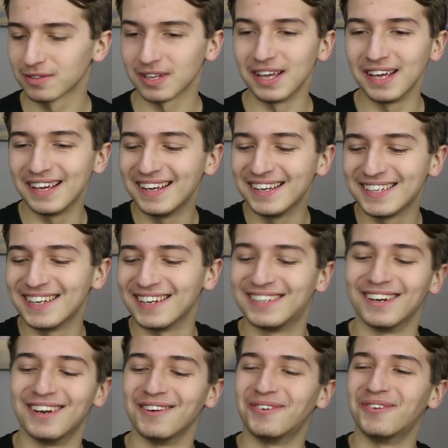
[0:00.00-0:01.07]
these, I
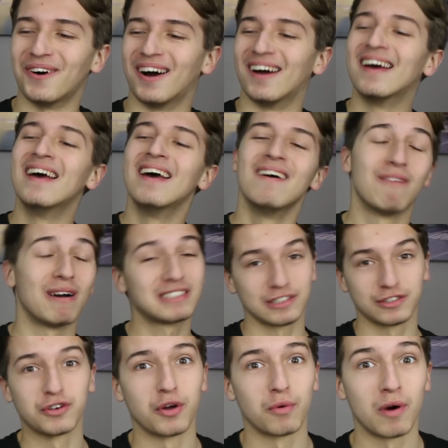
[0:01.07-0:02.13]
don't know why. Well, actually, I
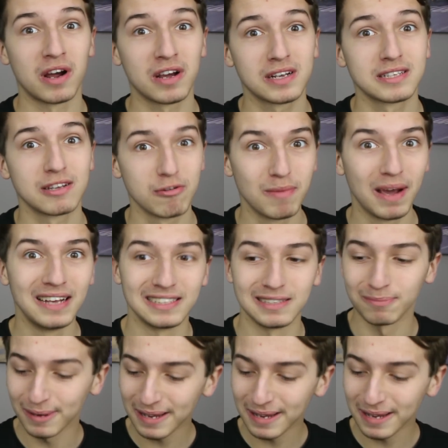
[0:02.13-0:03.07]
do know why, because they're amazing.